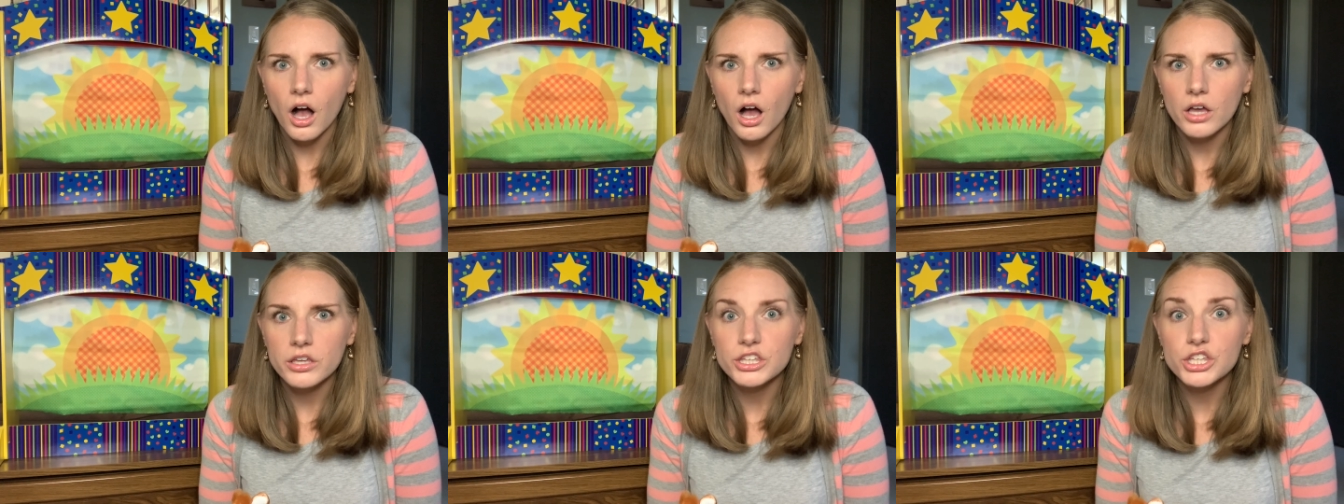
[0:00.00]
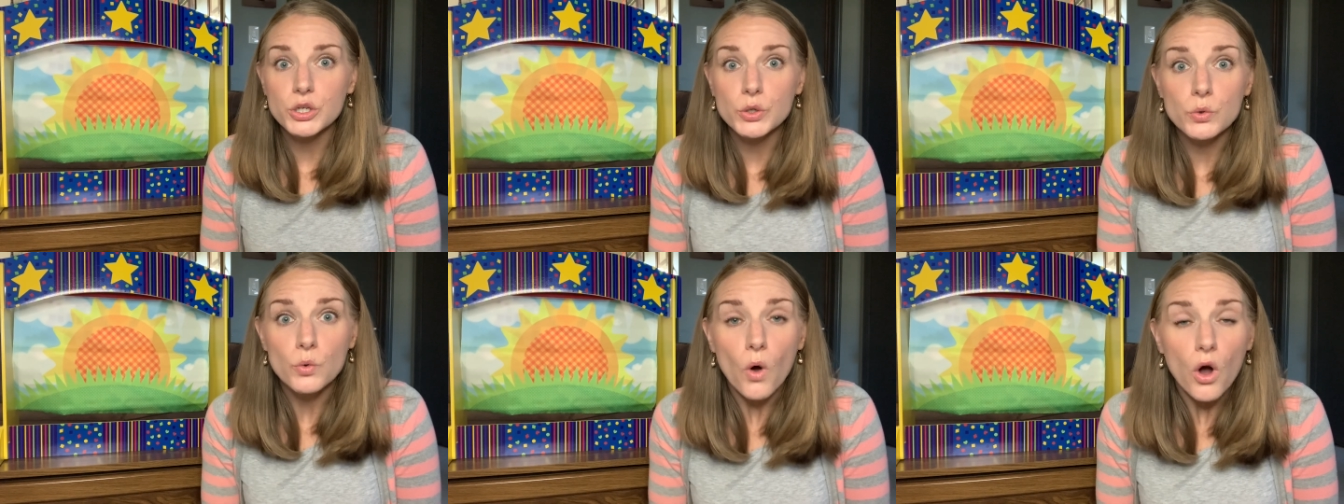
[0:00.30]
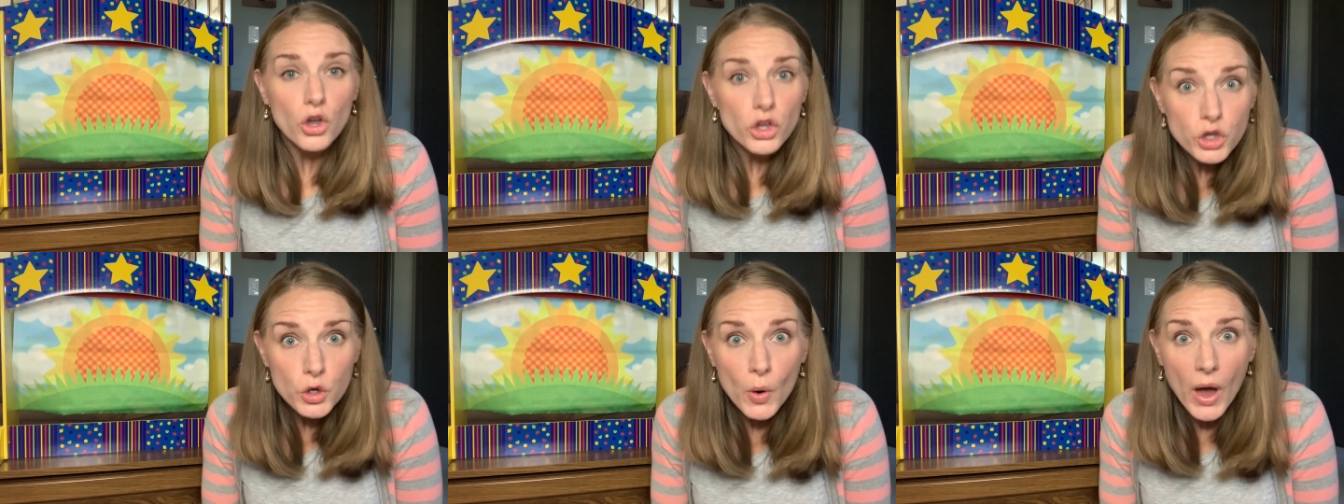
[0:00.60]
You
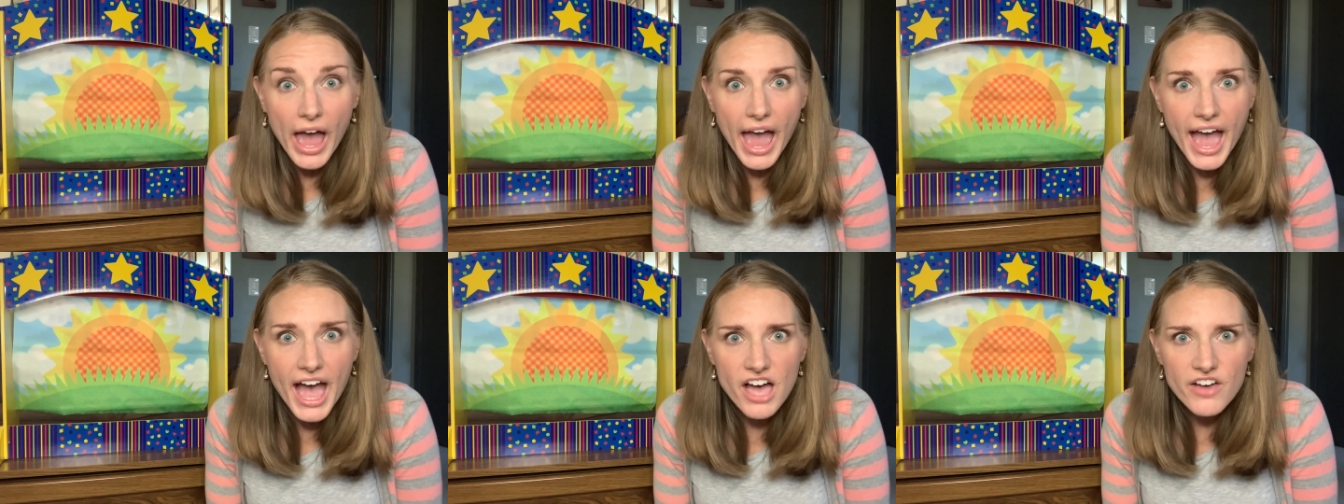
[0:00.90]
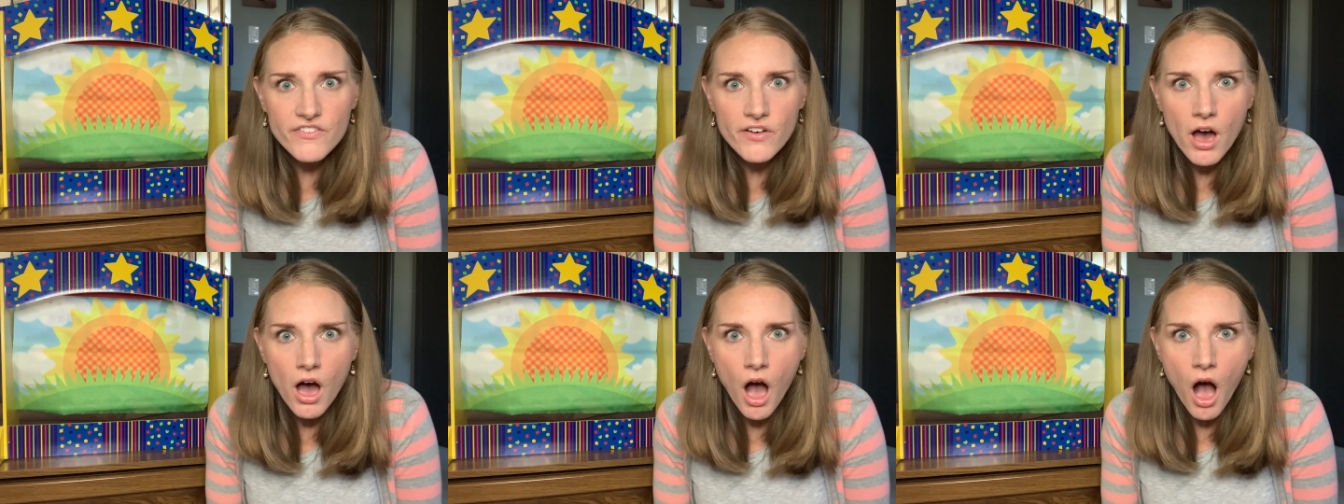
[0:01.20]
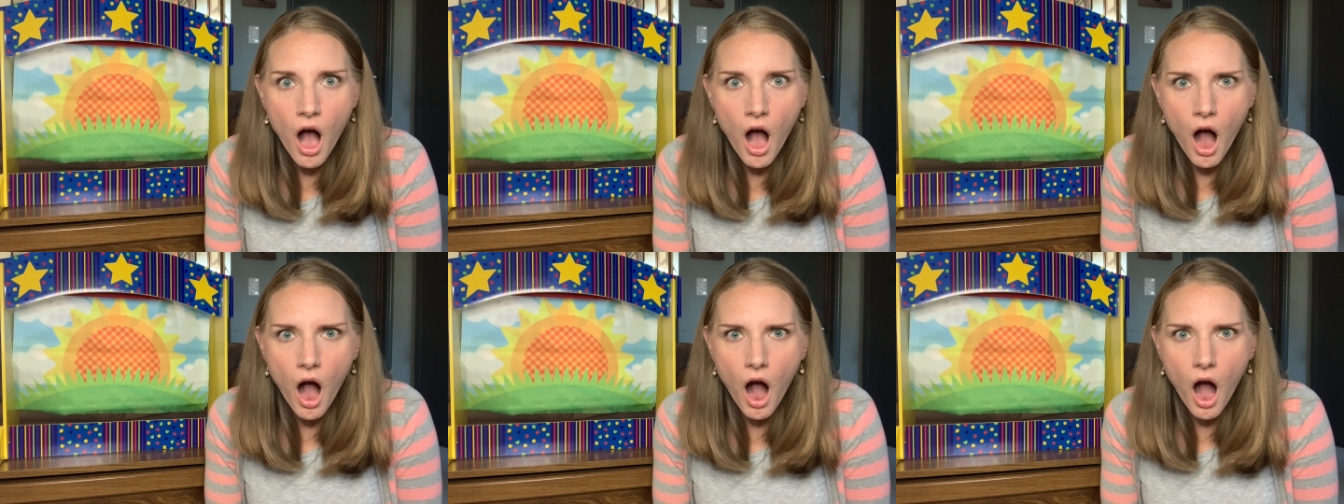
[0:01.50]
you have
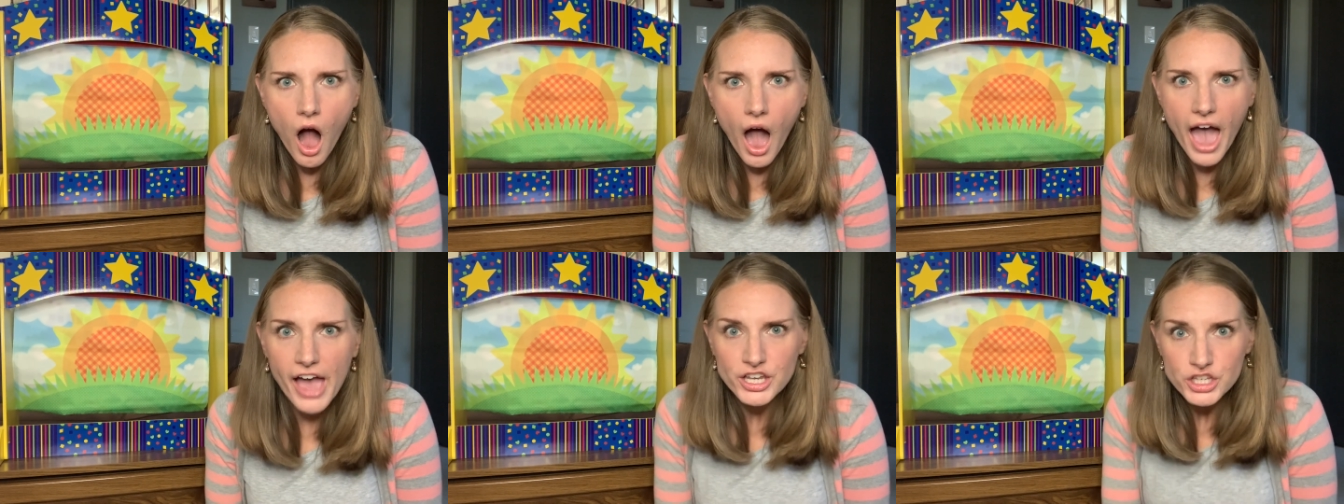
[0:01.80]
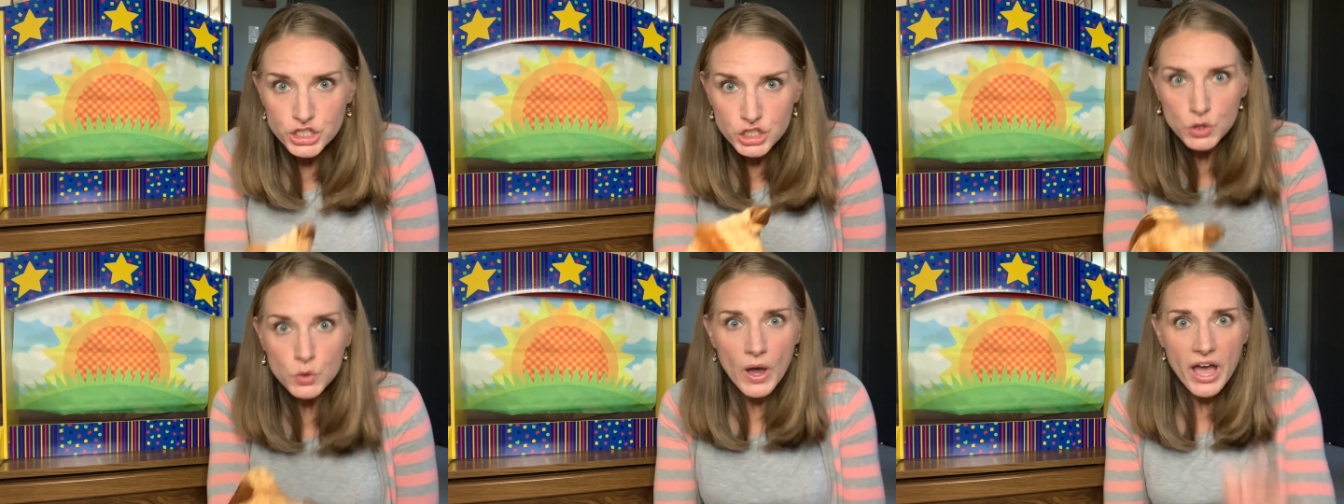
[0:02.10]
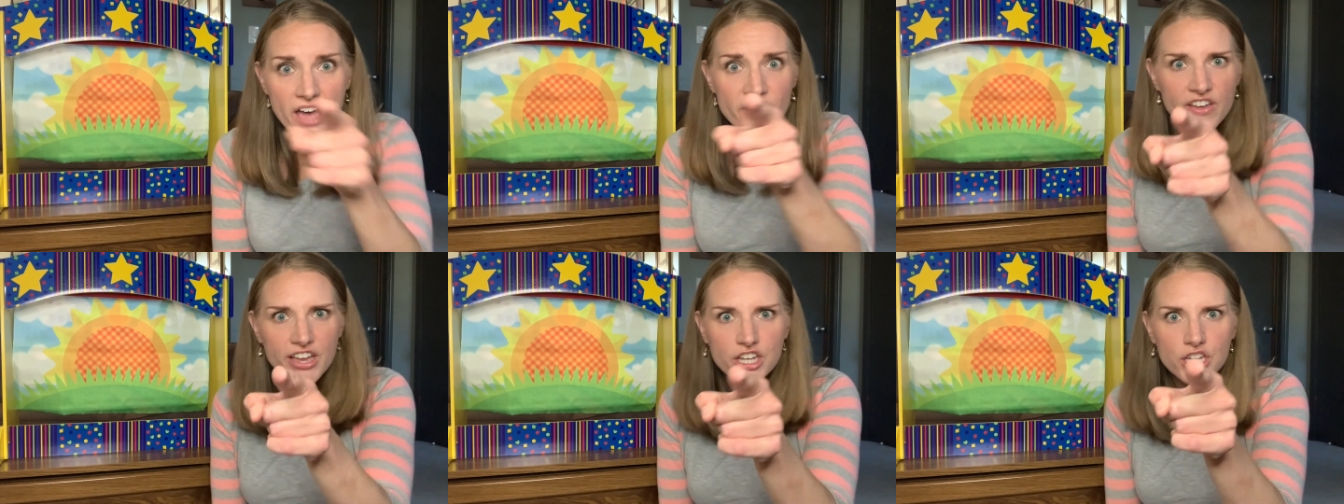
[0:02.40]
and you
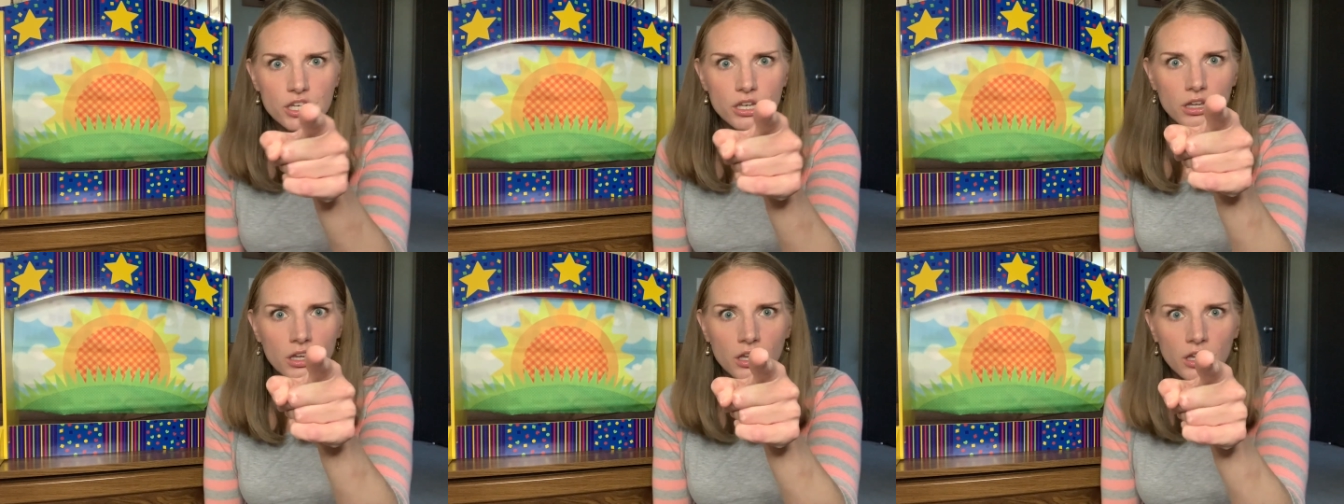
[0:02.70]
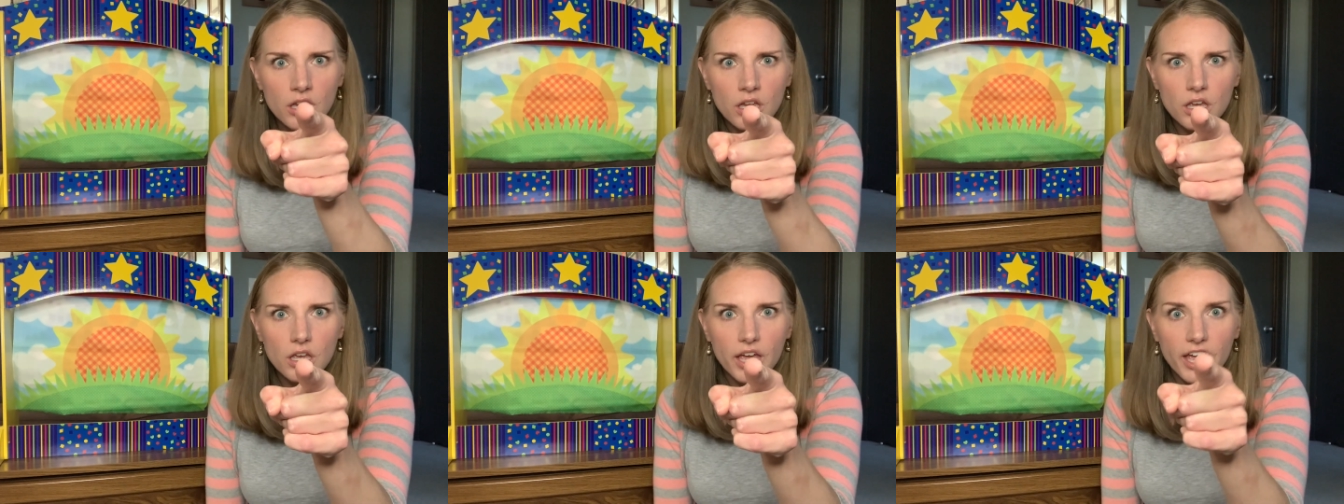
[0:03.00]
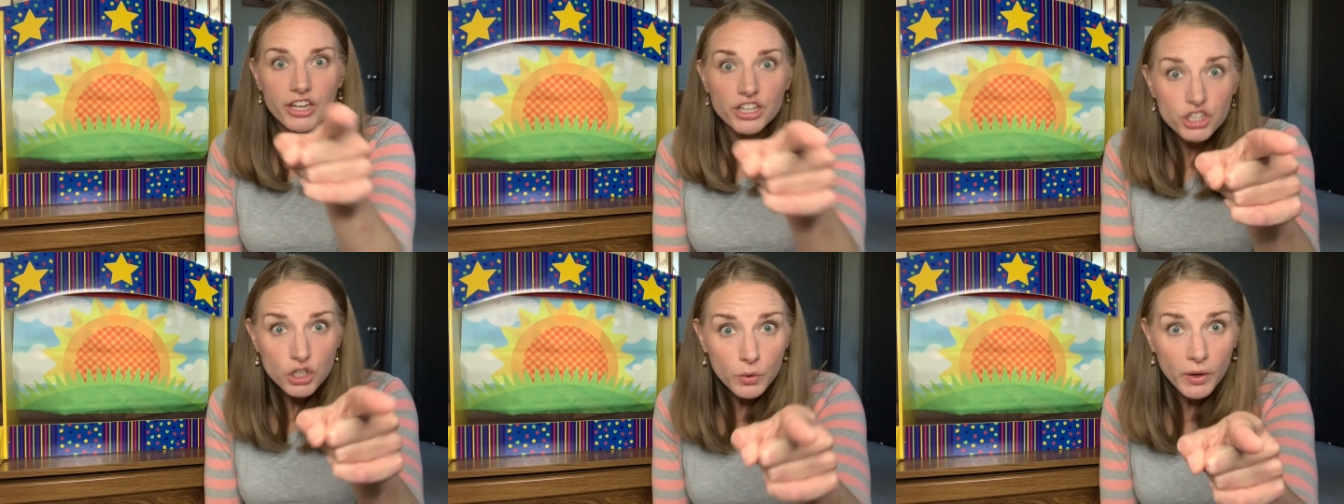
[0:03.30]
have and
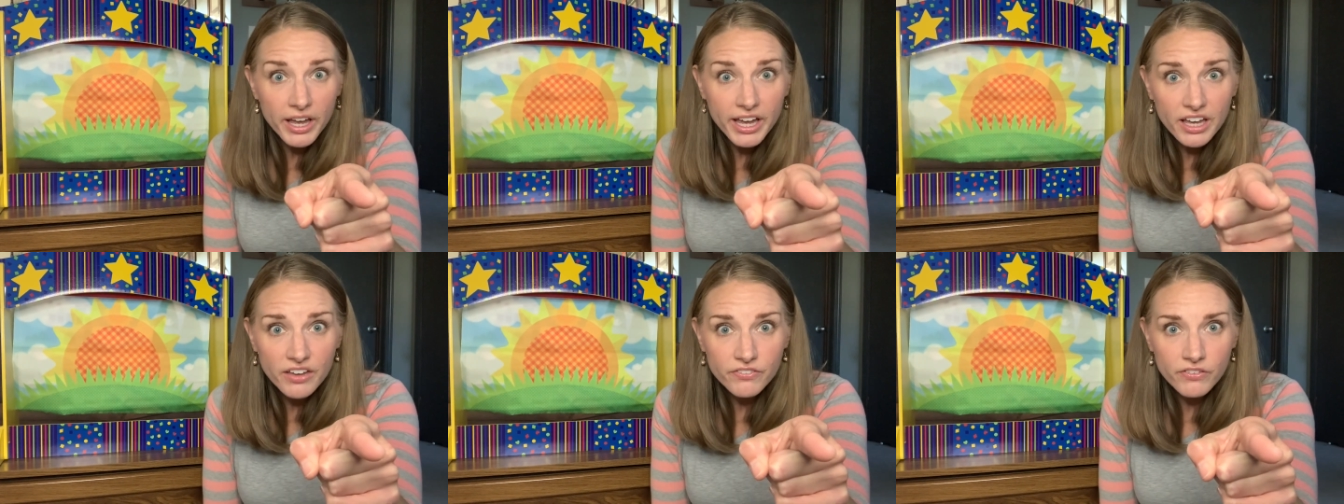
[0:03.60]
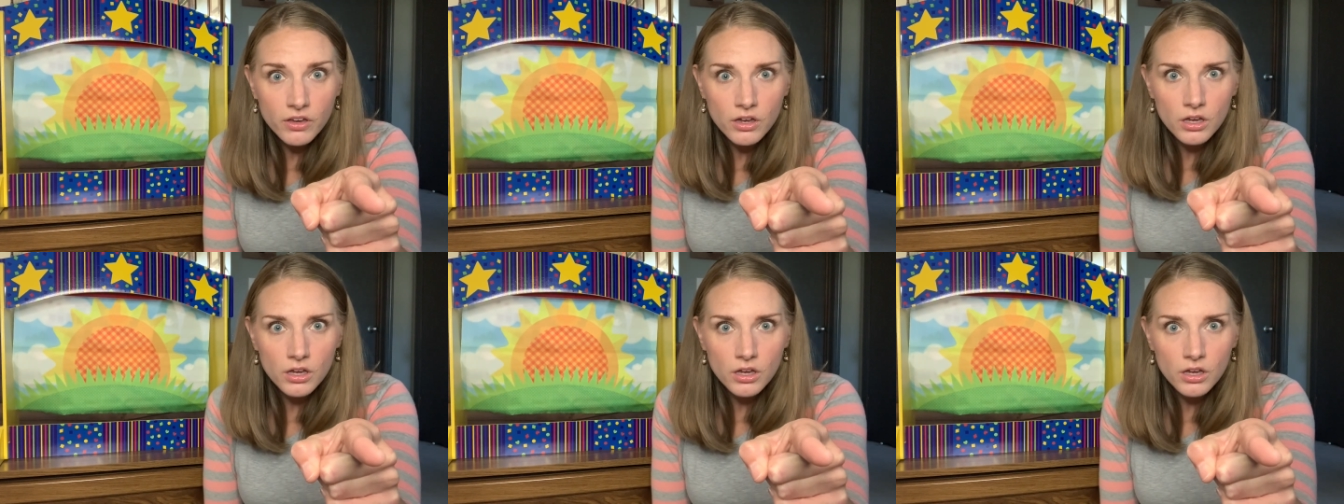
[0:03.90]
and you have?